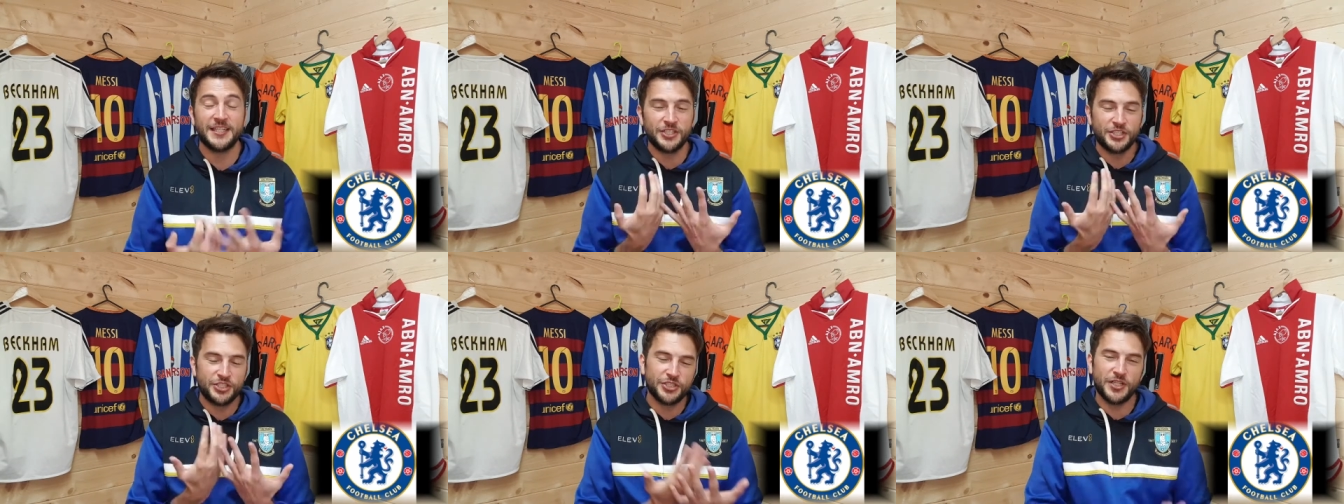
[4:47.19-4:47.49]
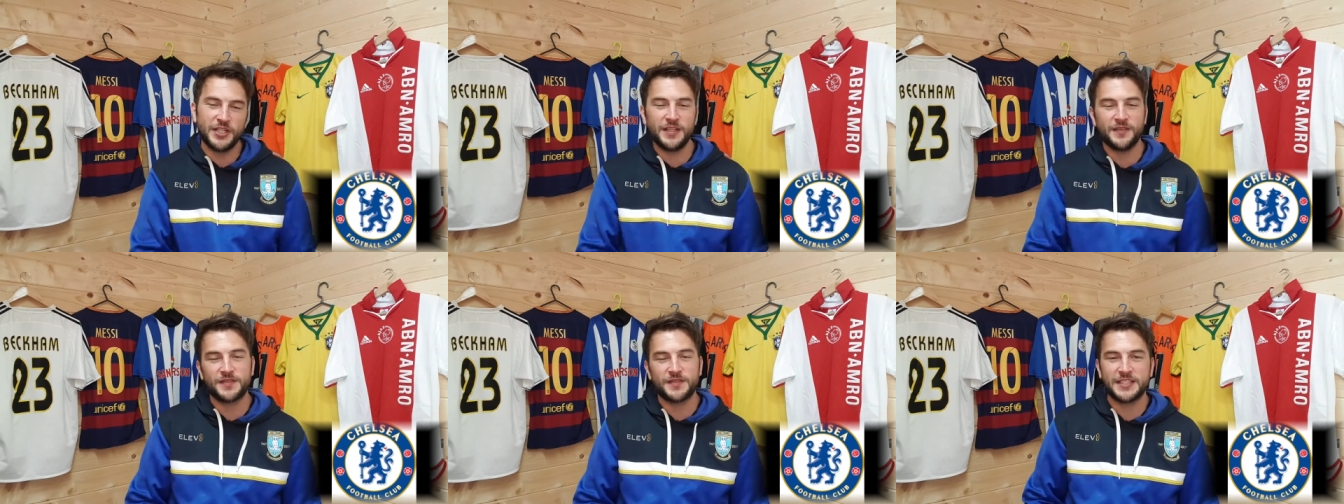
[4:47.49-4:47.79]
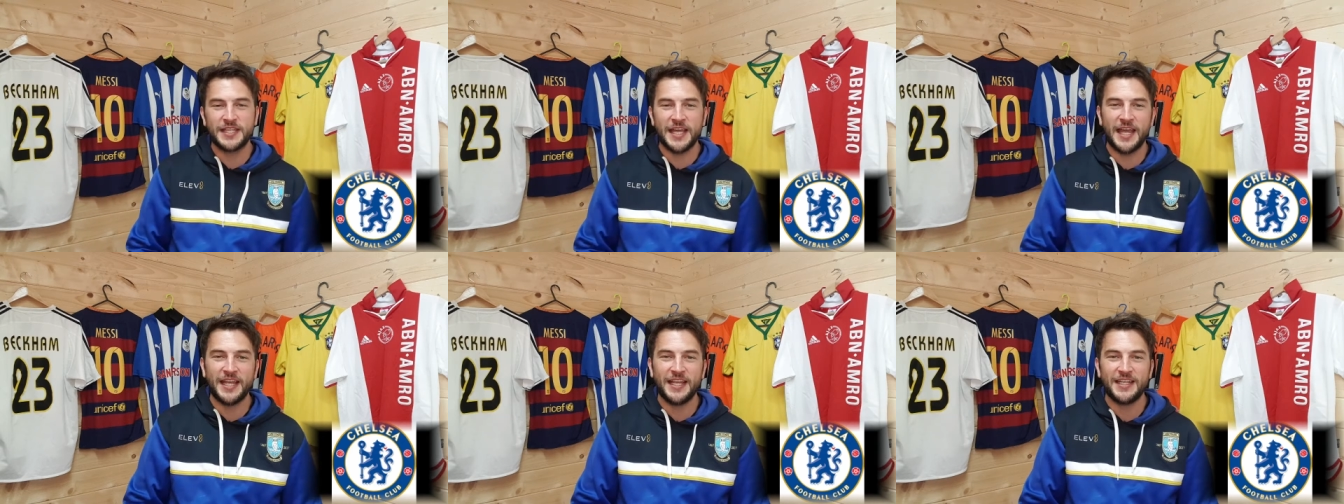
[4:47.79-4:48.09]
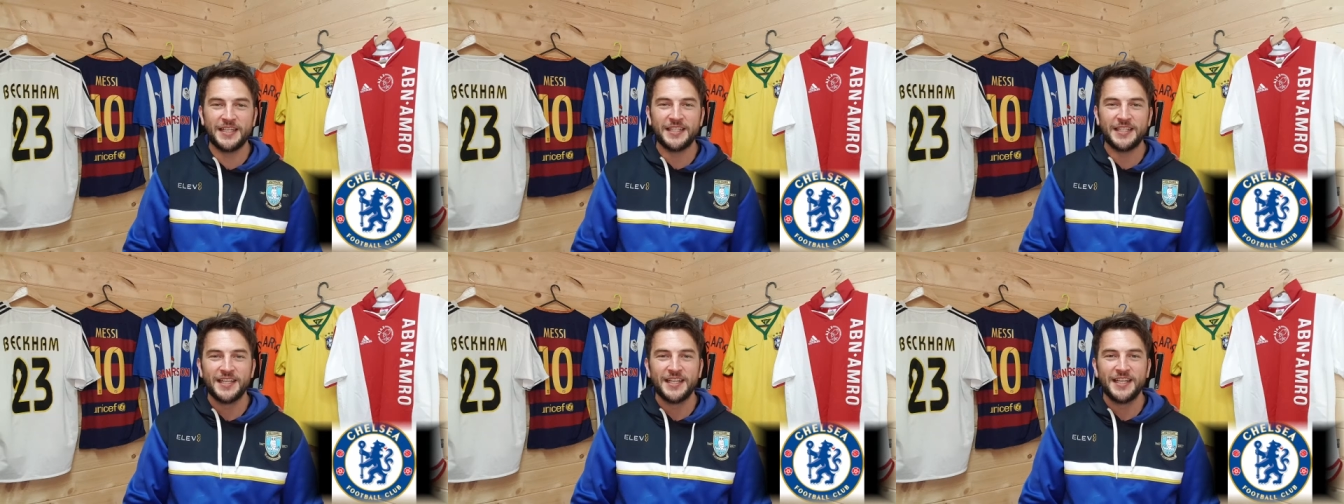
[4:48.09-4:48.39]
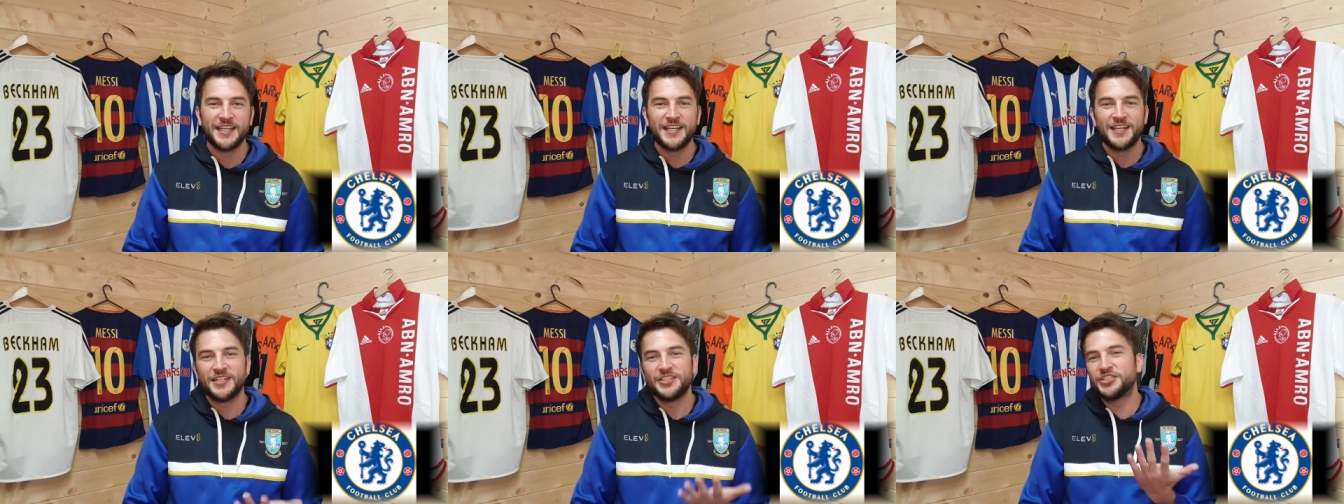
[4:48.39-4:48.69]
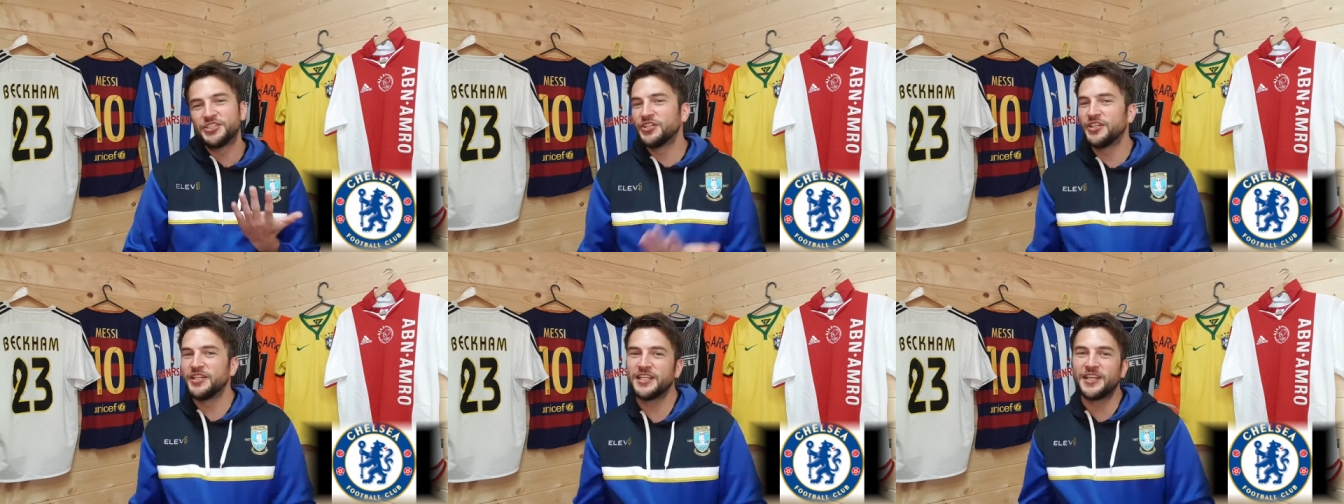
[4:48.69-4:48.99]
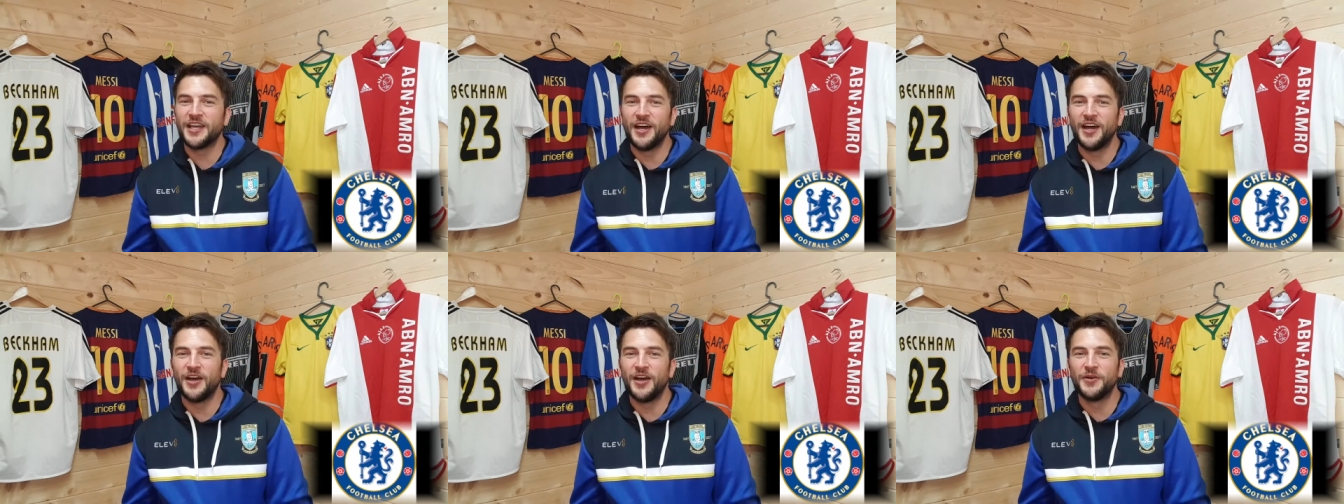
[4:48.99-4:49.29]
And should he have stayed? Should he
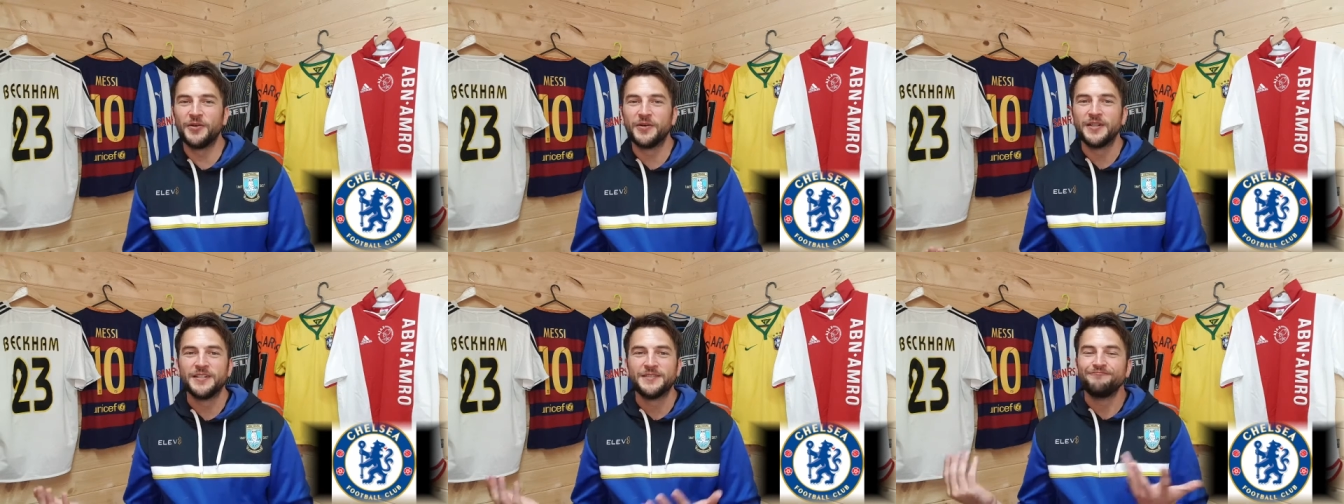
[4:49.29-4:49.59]
go?